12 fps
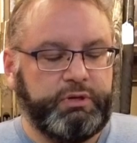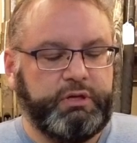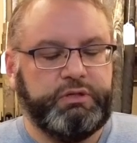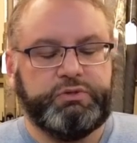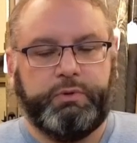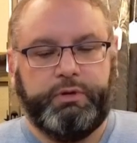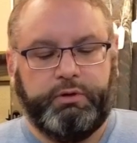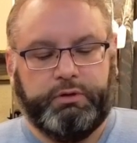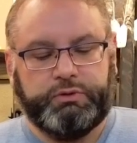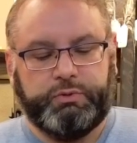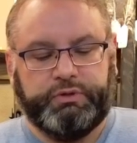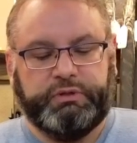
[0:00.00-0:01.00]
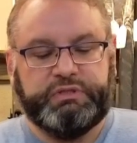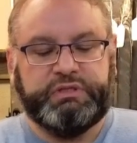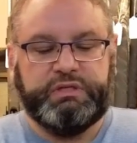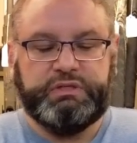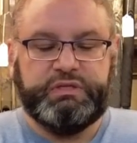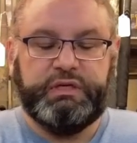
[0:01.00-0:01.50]
is, whether it's with the
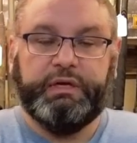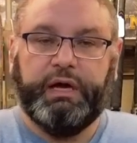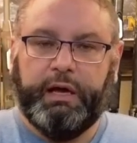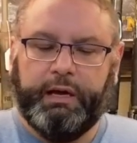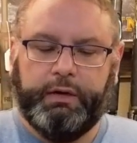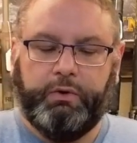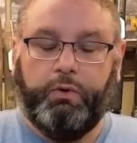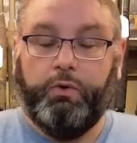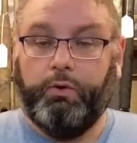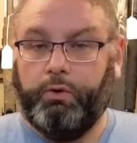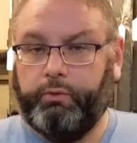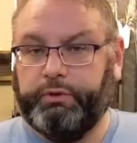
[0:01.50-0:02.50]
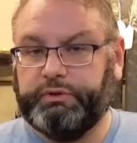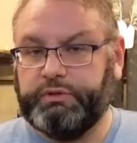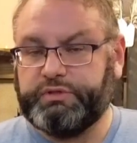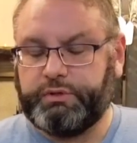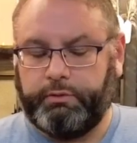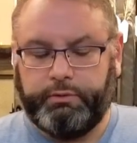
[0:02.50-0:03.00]
CC9 or with the
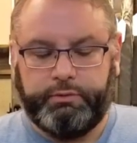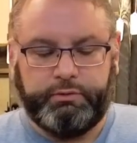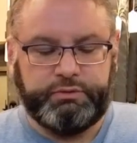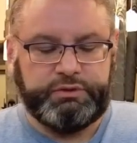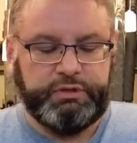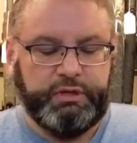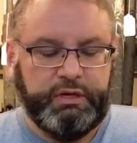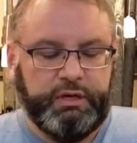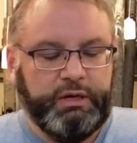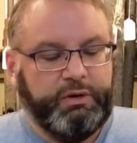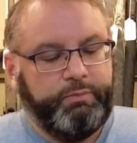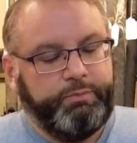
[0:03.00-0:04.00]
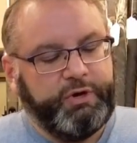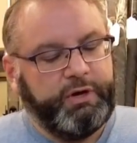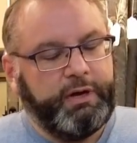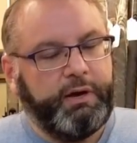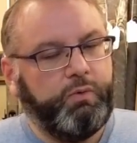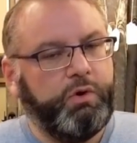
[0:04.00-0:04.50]
screws, but
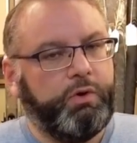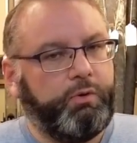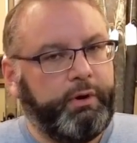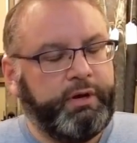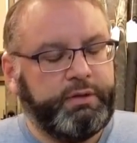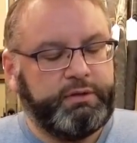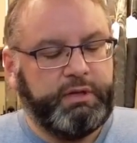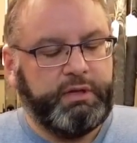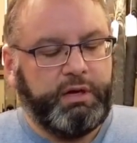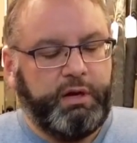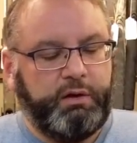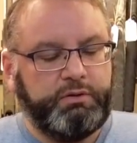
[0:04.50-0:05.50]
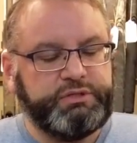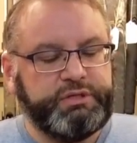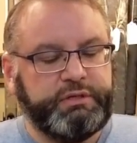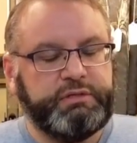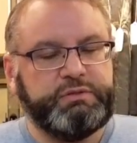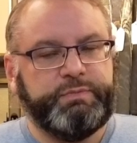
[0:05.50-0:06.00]
I will grant that
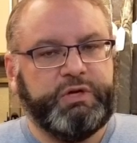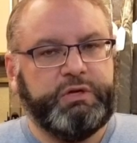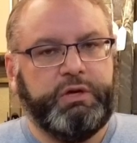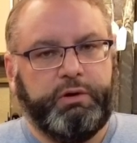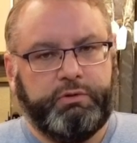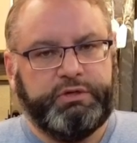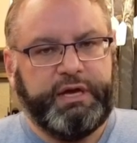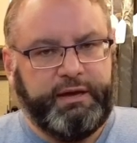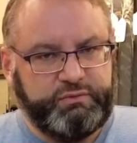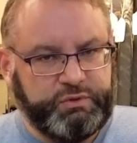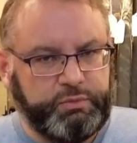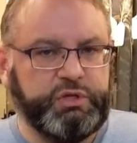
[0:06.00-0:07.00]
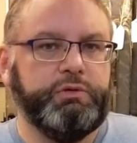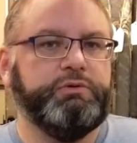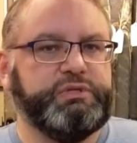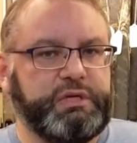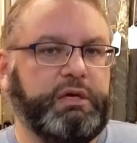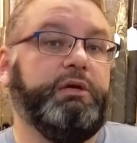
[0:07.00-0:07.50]
Holosun has been known to have some
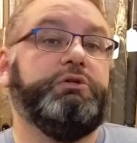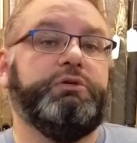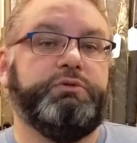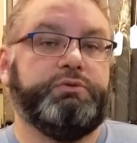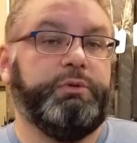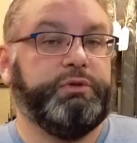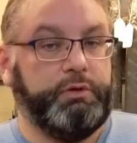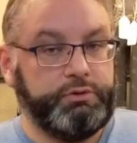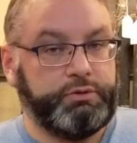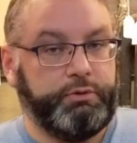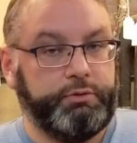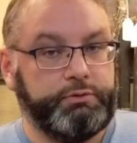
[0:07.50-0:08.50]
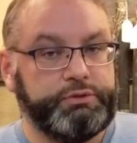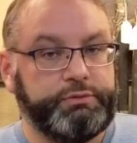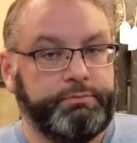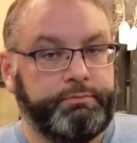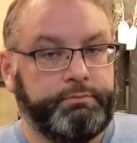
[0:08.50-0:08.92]
QC issues with their screws.